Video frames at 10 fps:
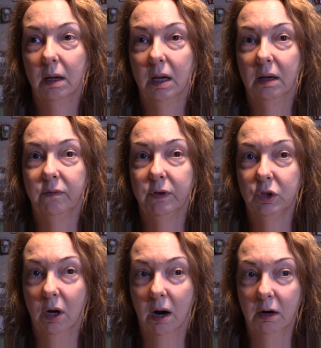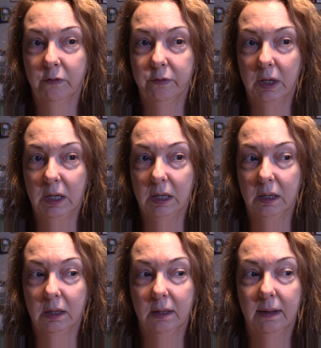in
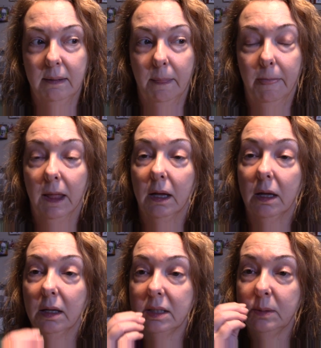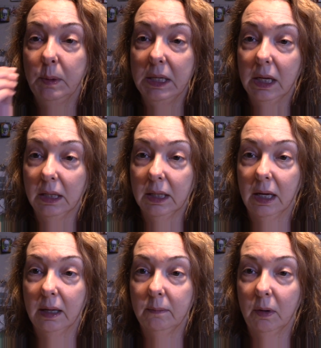photography, speaking
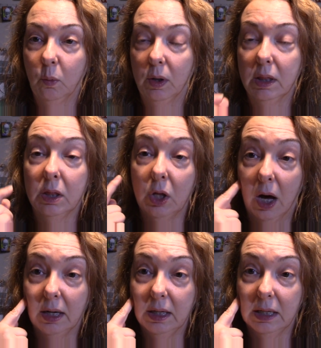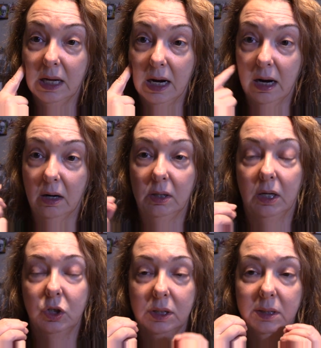them with thought and care, and
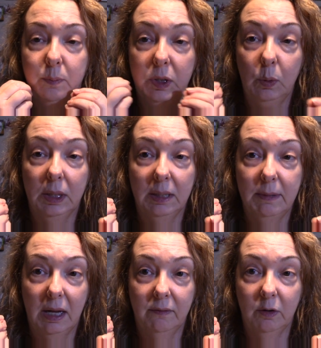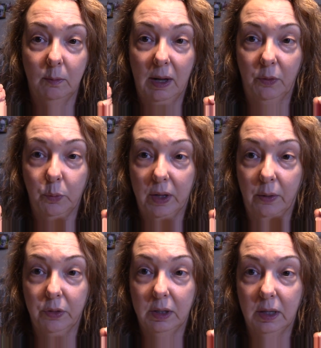not just spewing them out of your mouth
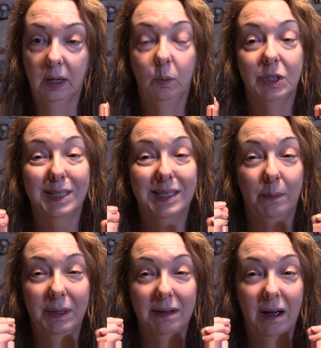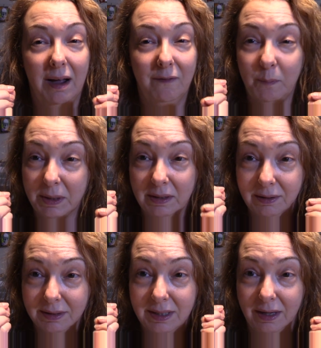without thinking, which is something I've been
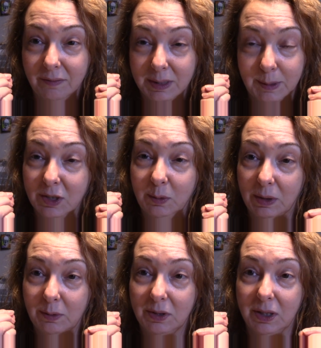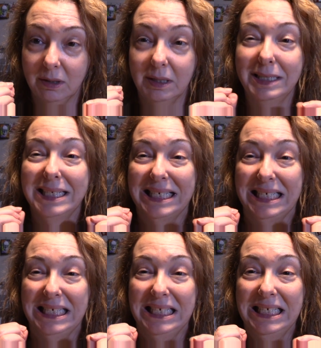guilty of, especially when I was younger.
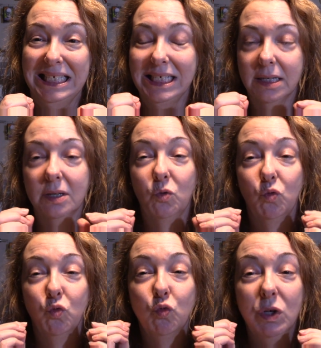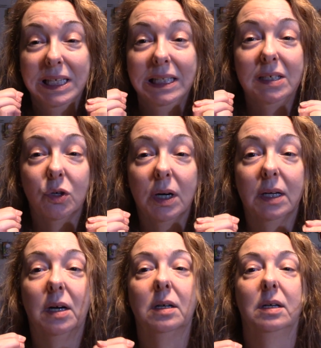Really trying
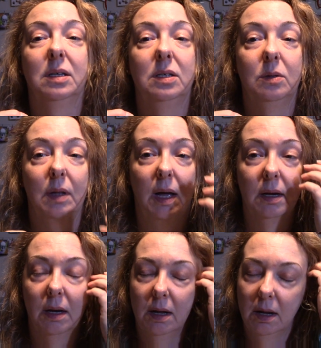hard not to do that.